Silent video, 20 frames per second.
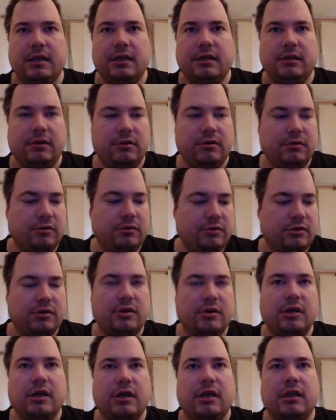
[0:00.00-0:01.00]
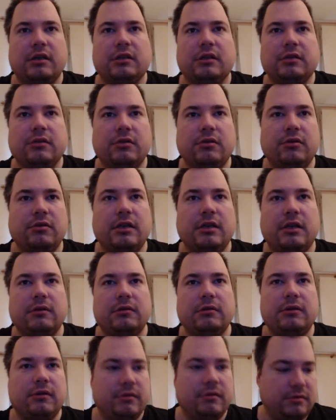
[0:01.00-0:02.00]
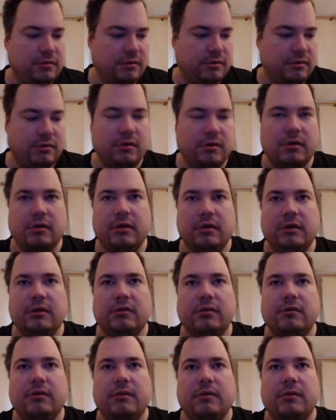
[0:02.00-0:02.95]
you scroll down, you'll